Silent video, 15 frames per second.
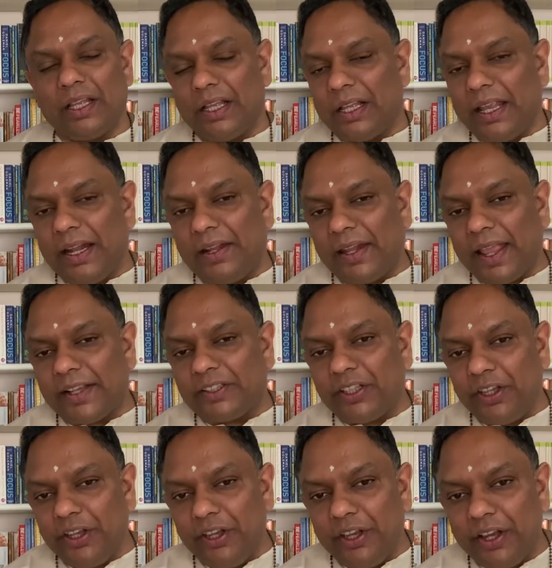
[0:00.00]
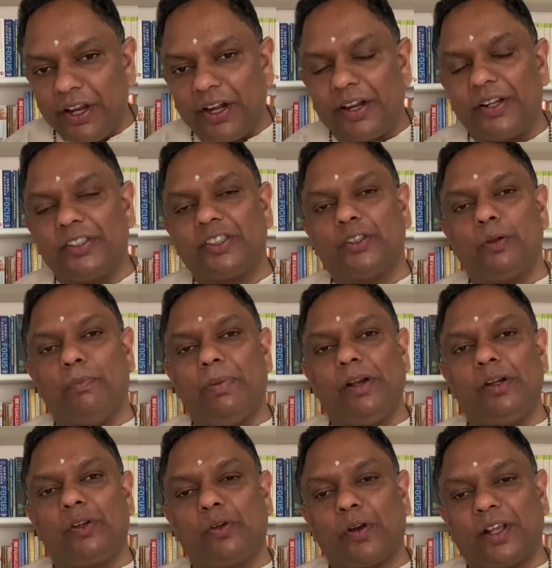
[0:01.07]
It takes years to
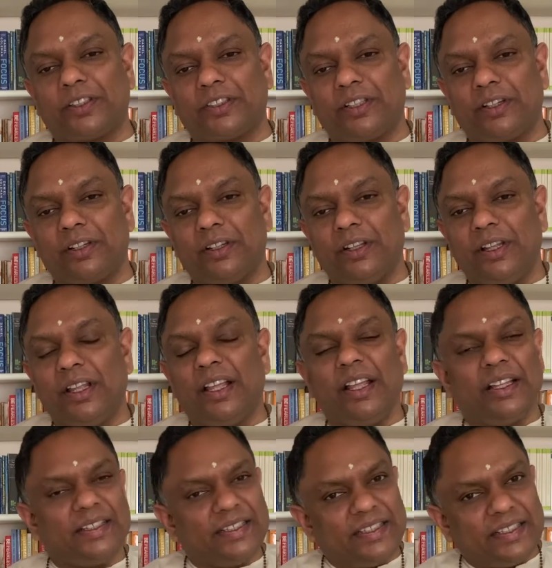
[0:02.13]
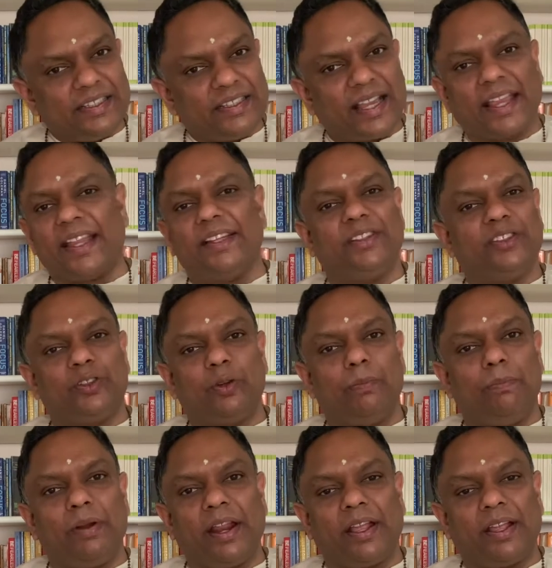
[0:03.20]
build trust, seconds to
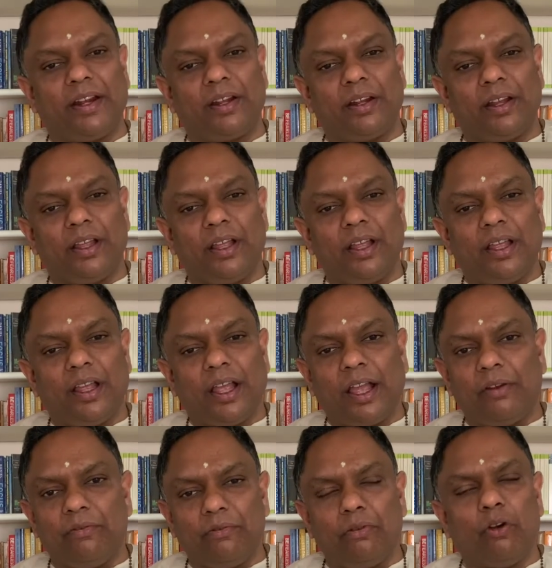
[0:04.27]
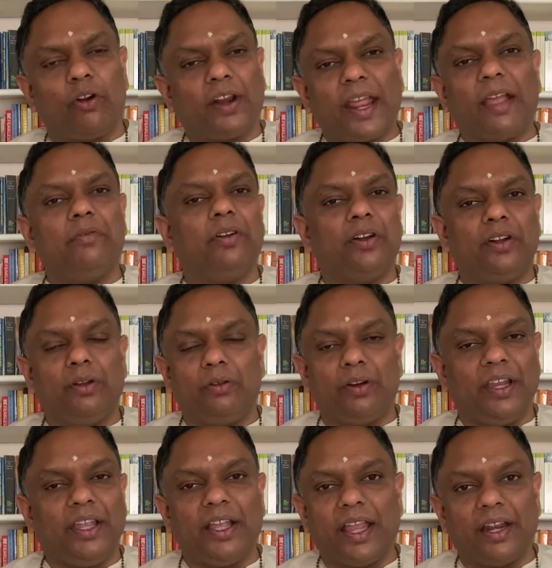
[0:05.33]
break it, and forever to
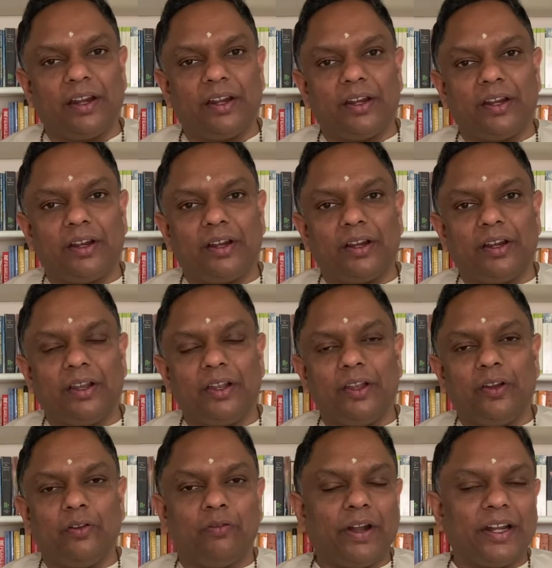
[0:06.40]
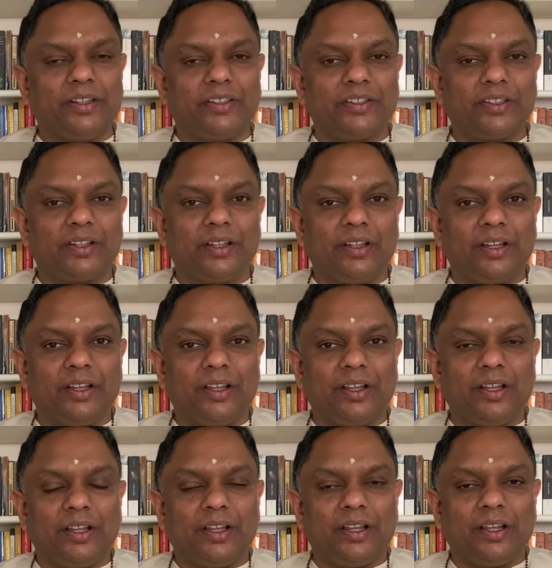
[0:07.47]
regain. Friends,
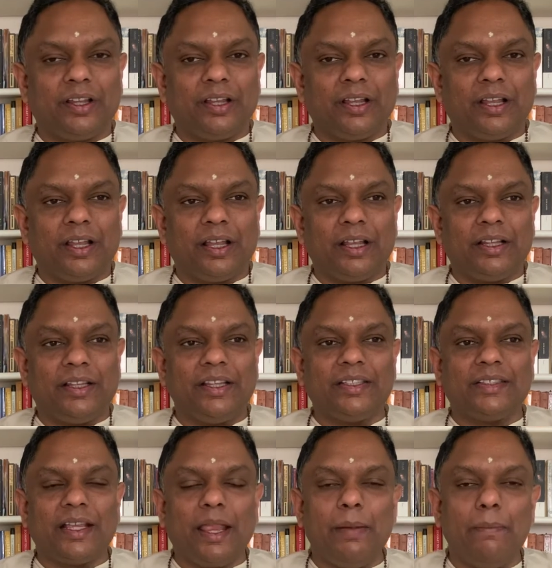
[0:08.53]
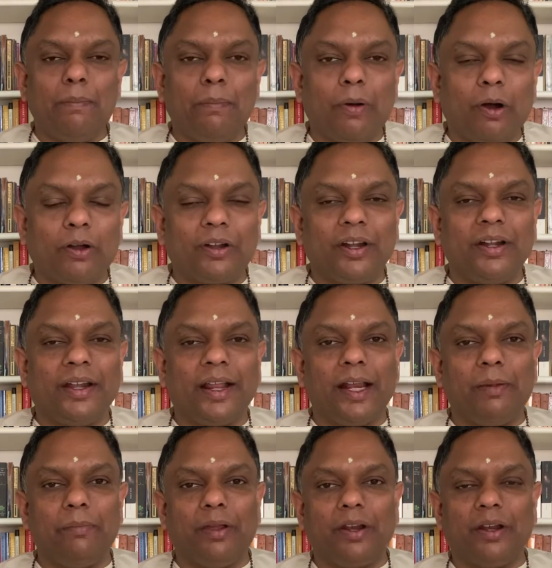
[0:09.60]
this important
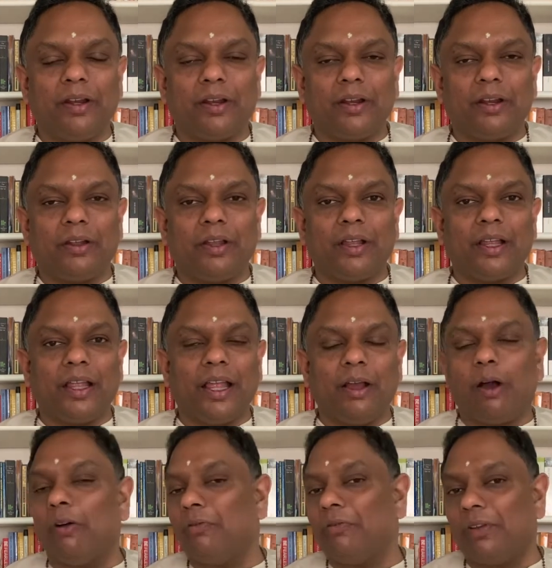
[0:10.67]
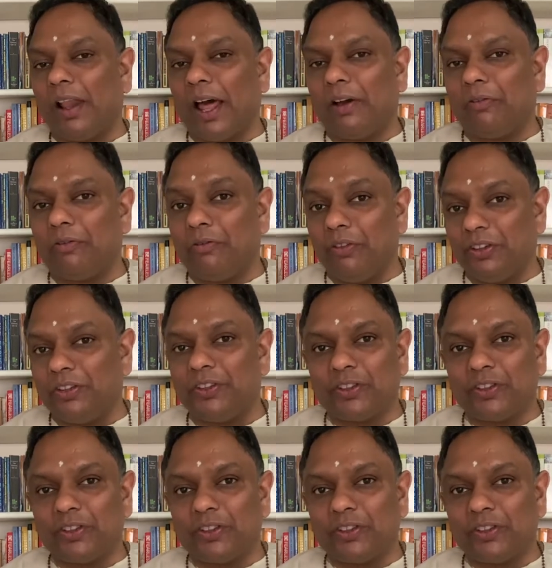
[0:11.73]
element of love, which is